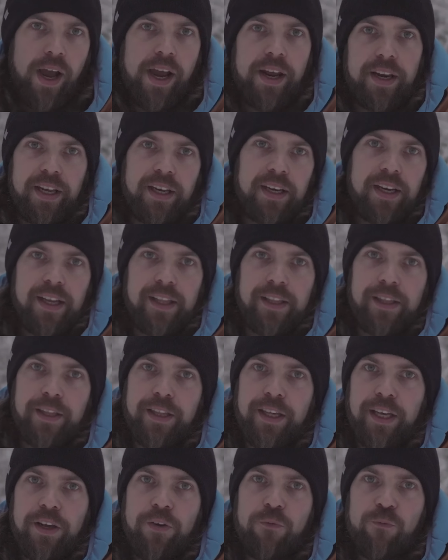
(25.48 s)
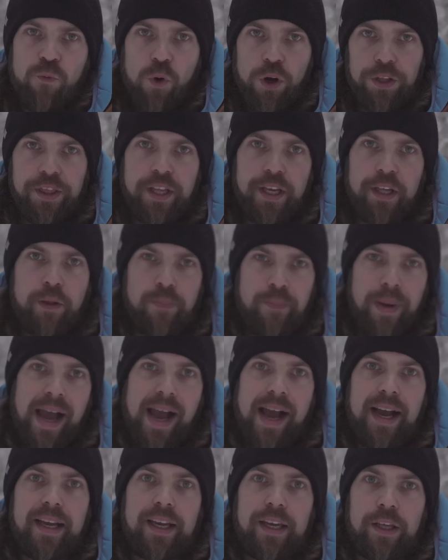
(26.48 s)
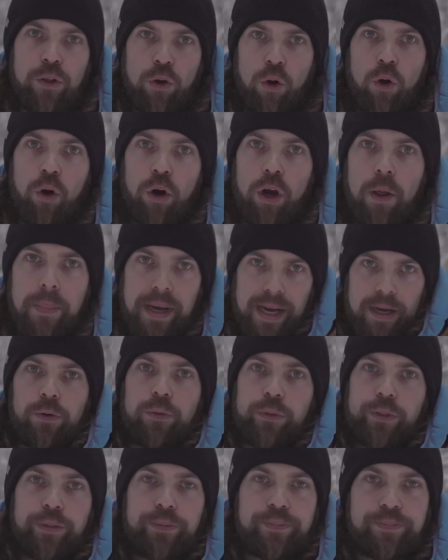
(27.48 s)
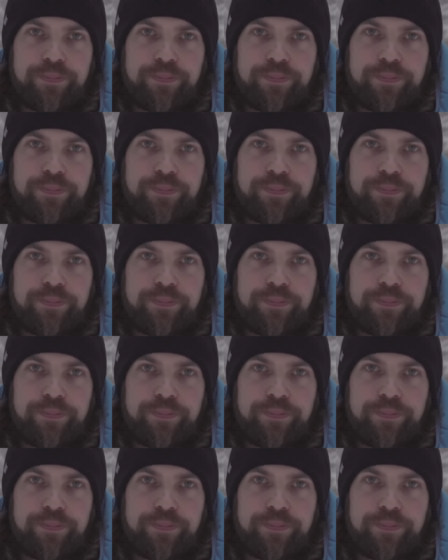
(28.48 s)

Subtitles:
right in and see what this pack is all about.